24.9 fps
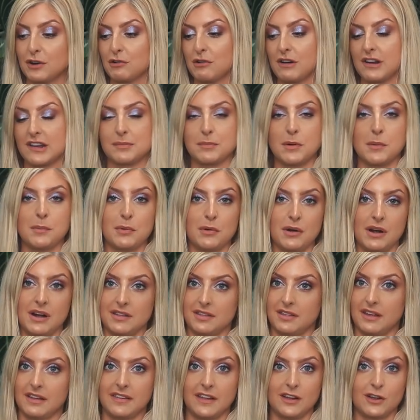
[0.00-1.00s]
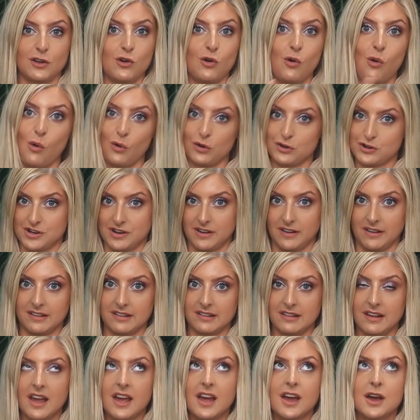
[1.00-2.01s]
crisp up or anything. They're
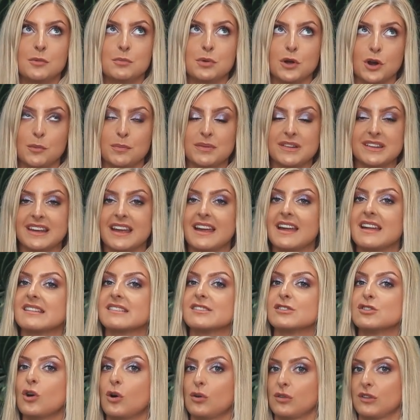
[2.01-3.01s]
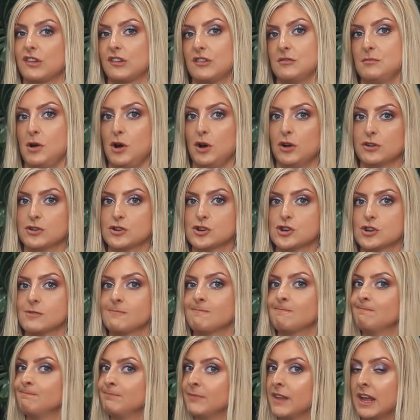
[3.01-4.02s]
gorgeous. But upstairs, not so much.
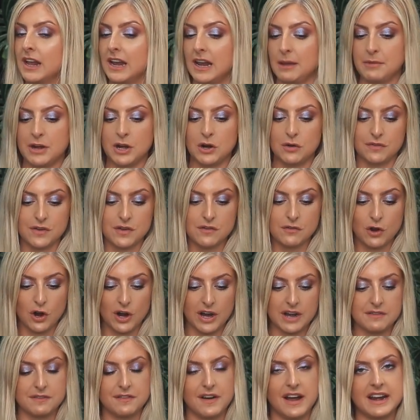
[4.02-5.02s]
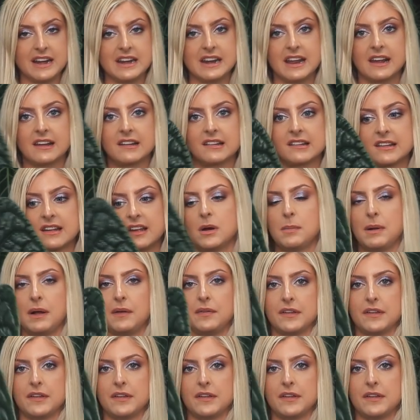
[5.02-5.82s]
Let me know if you've got any findings about